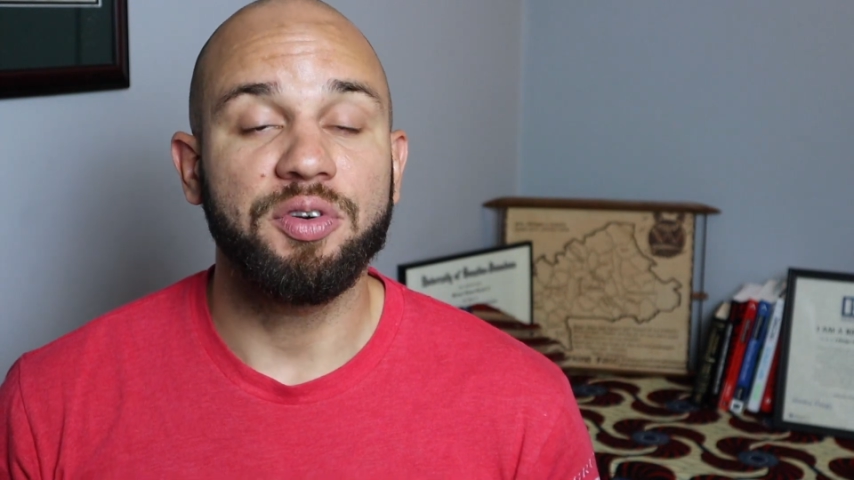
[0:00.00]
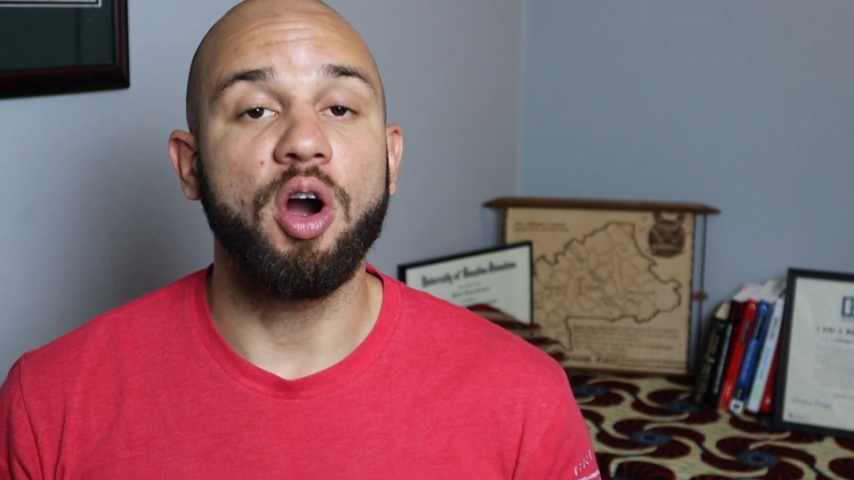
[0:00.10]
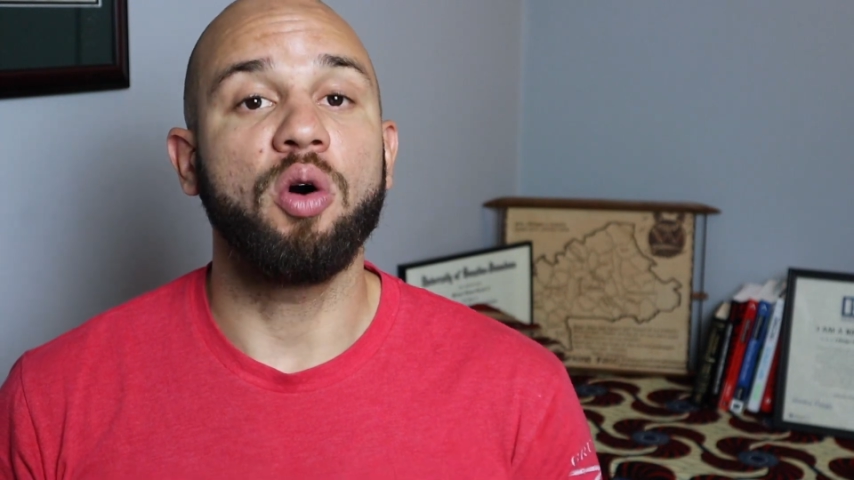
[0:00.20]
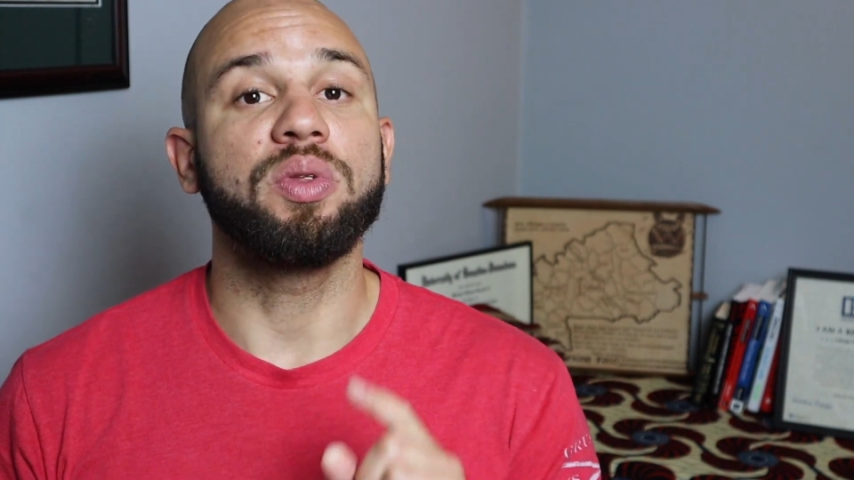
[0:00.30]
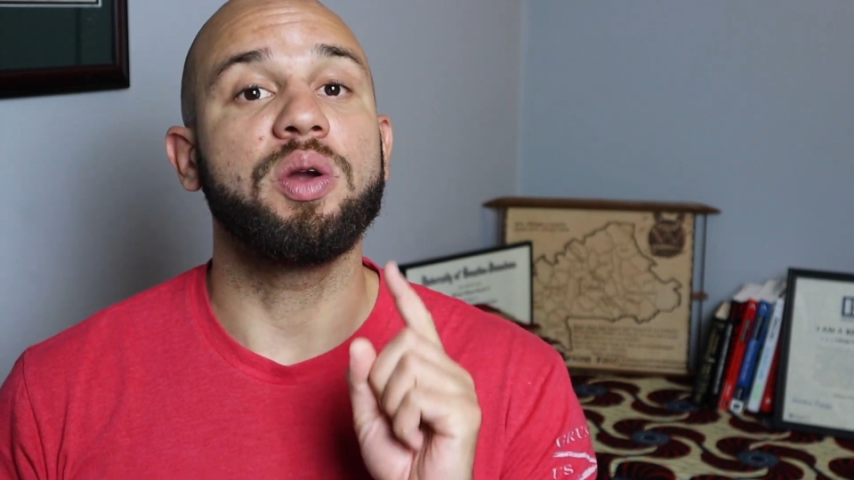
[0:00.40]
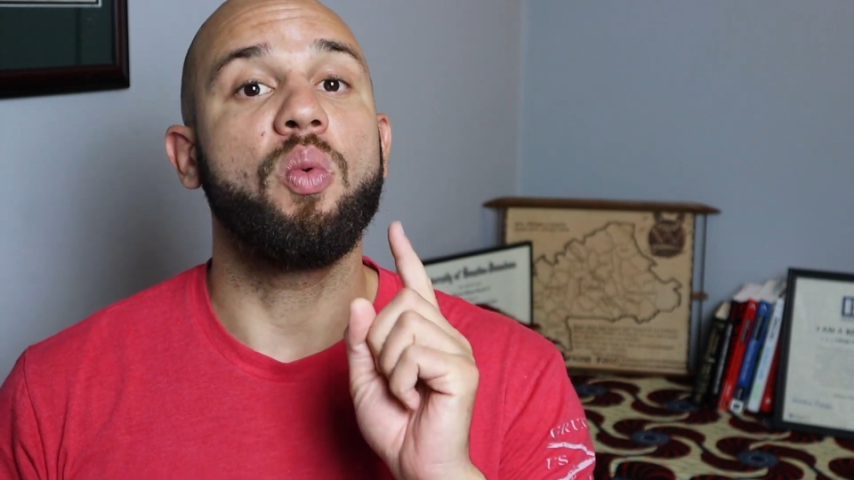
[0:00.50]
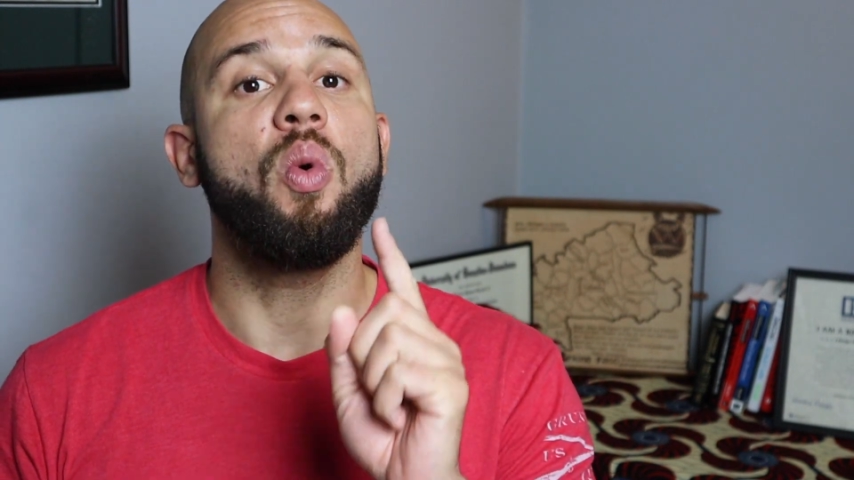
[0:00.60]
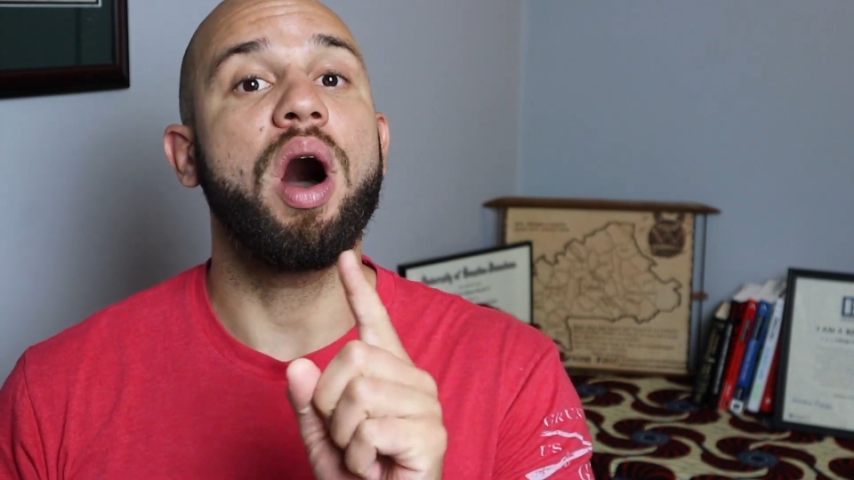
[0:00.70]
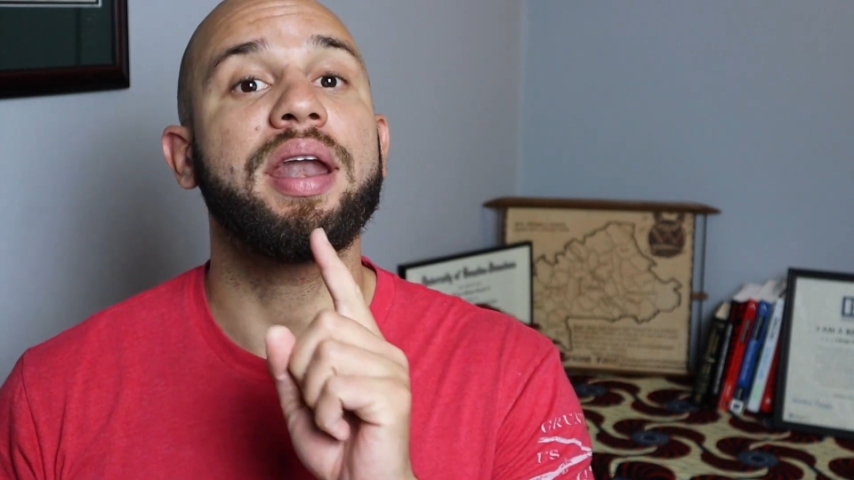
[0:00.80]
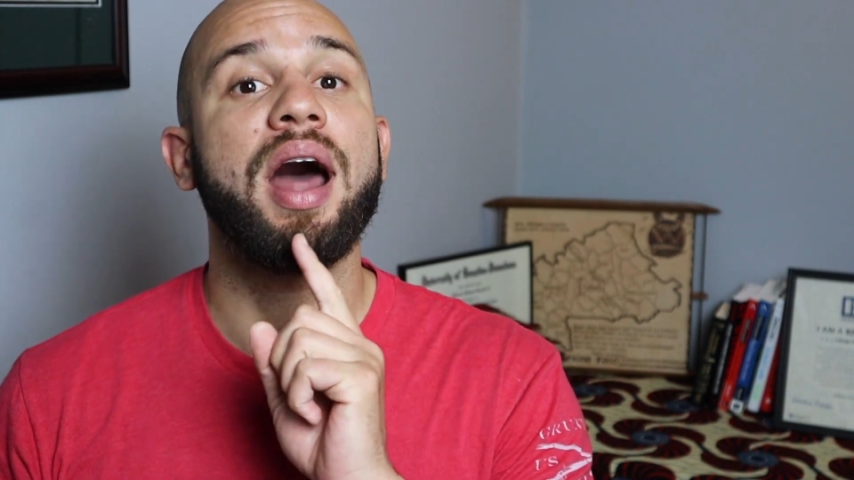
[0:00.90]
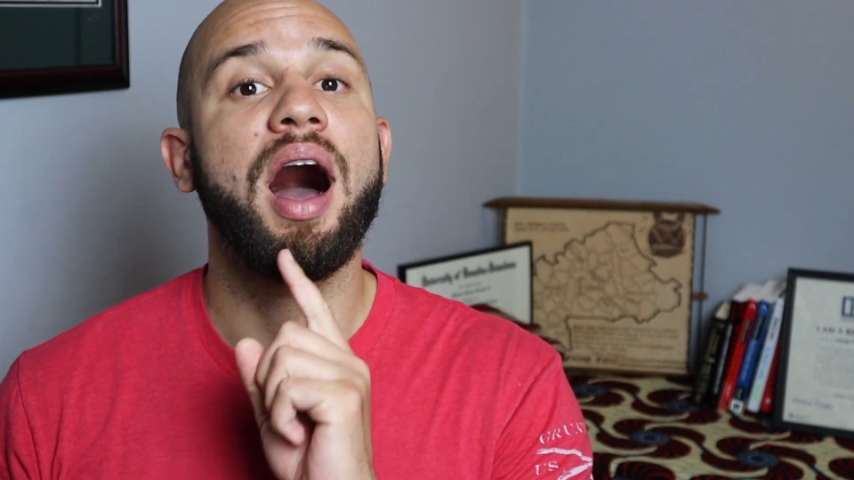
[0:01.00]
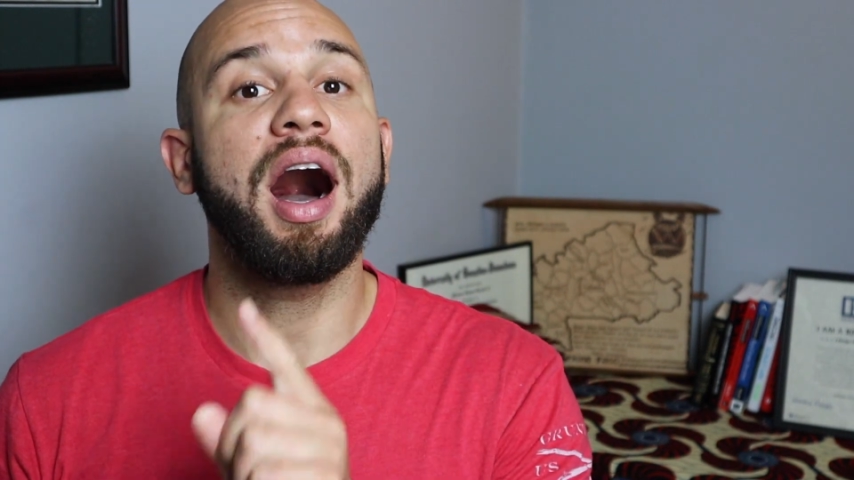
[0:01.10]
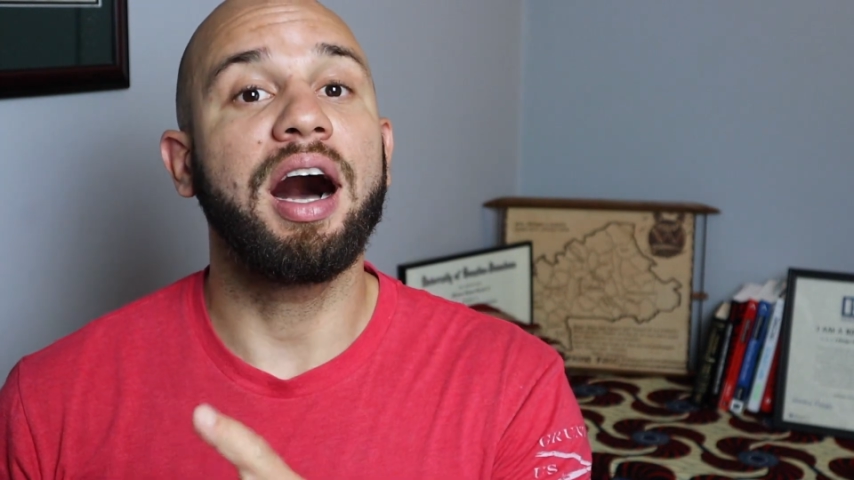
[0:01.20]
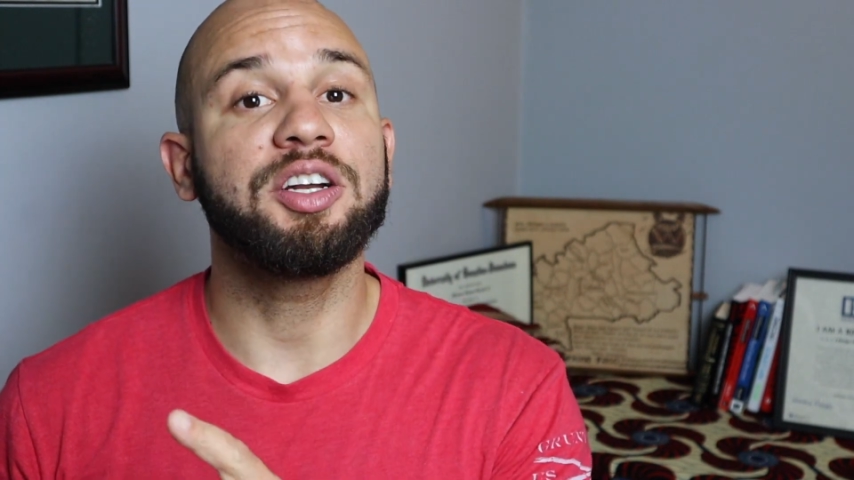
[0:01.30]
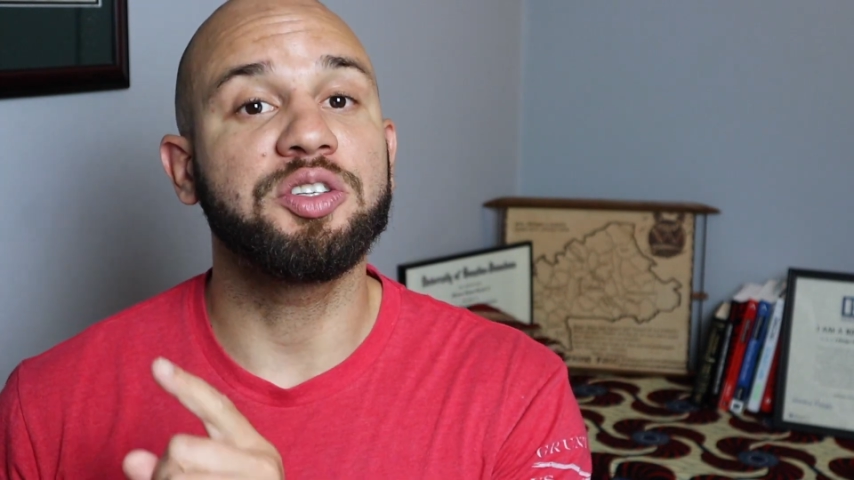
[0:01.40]
for only
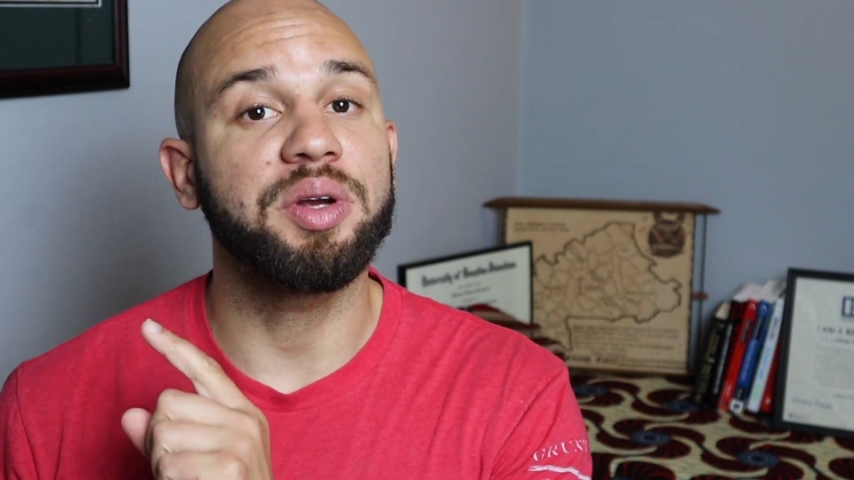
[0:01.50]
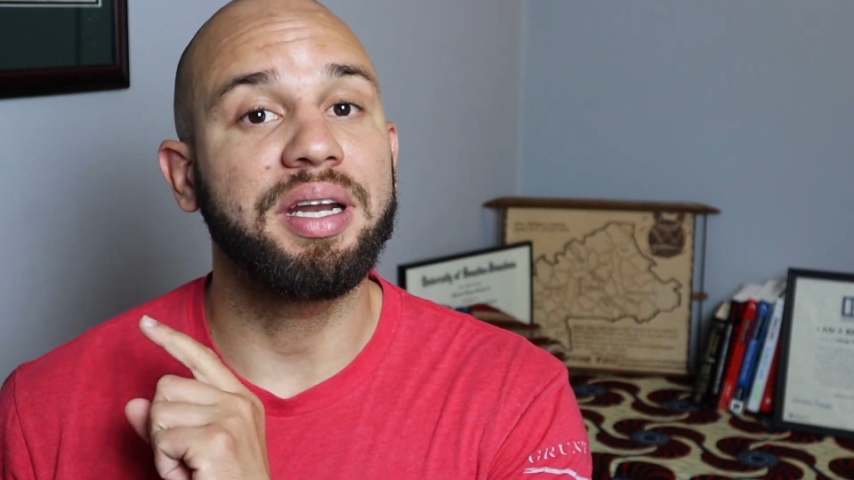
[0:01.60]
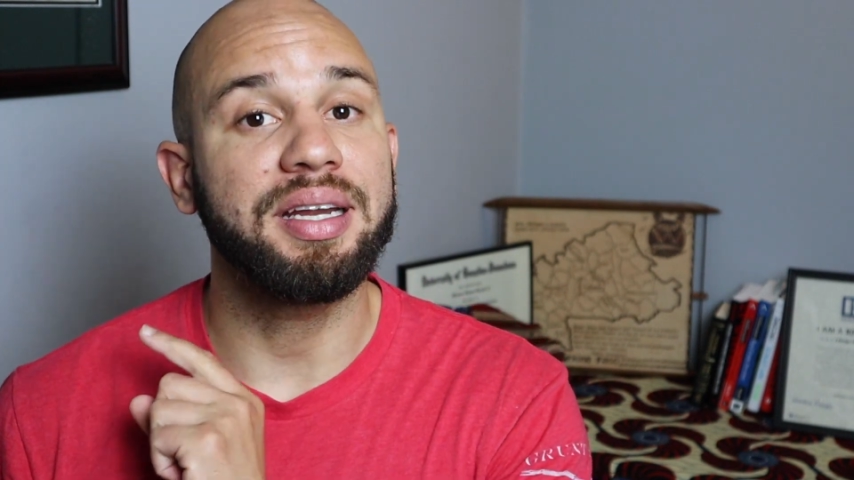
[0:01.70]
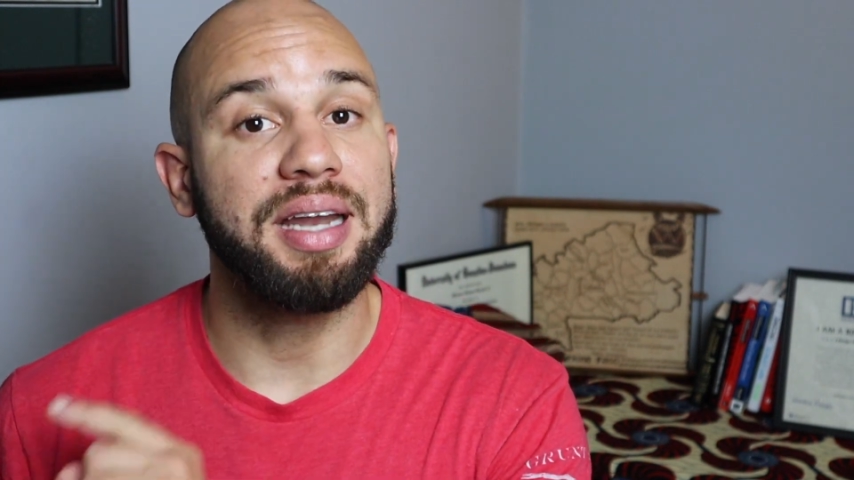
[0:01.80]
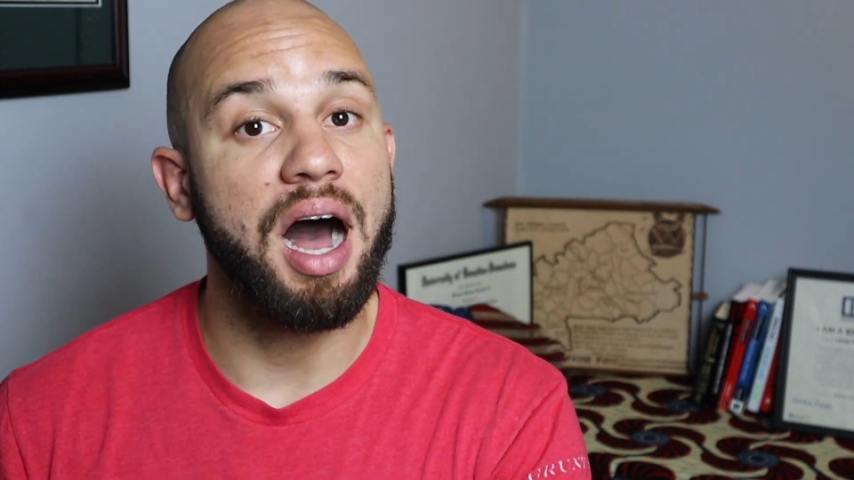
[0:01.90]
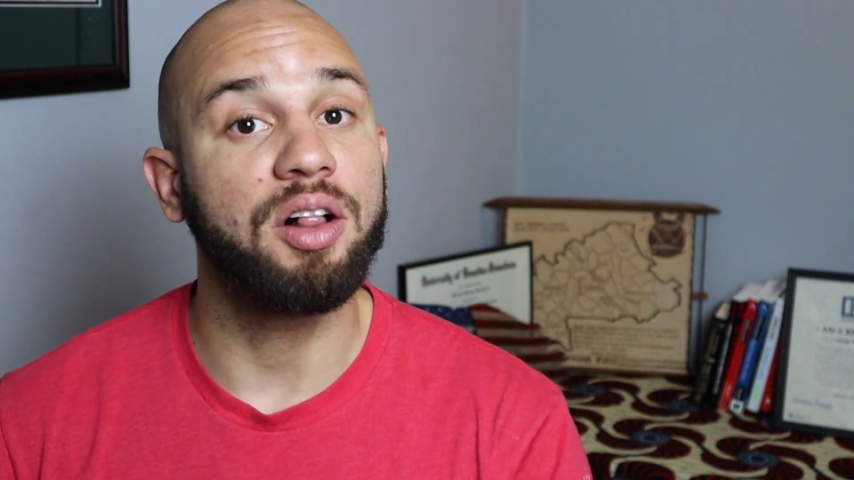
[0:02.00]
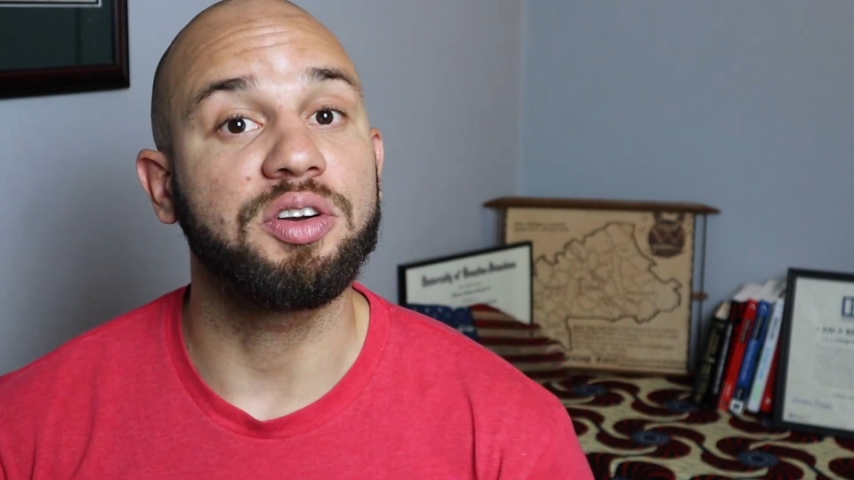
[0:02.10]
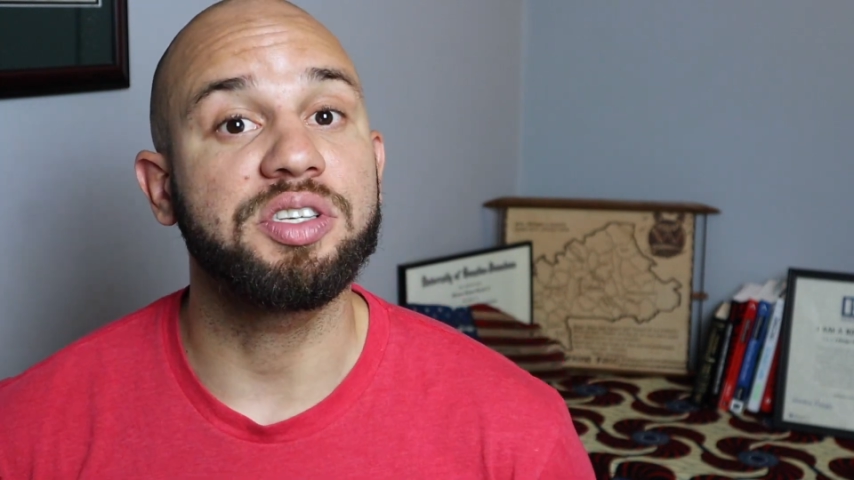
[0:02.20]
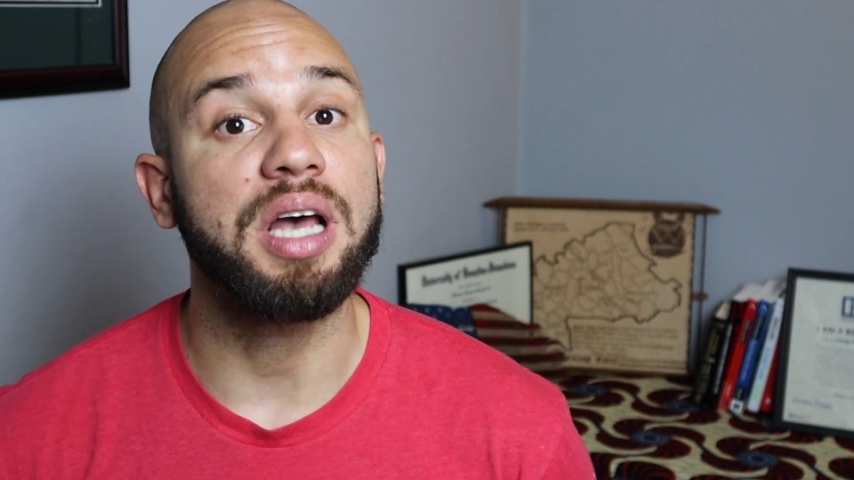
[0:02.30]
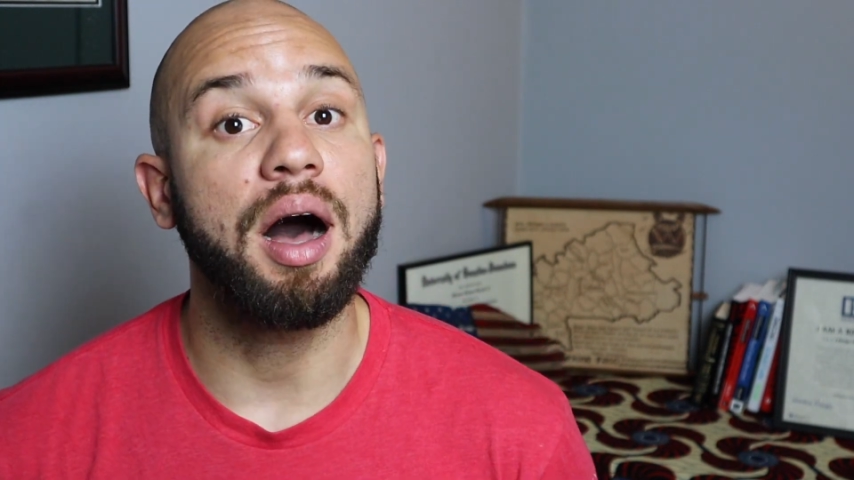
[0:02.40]
$100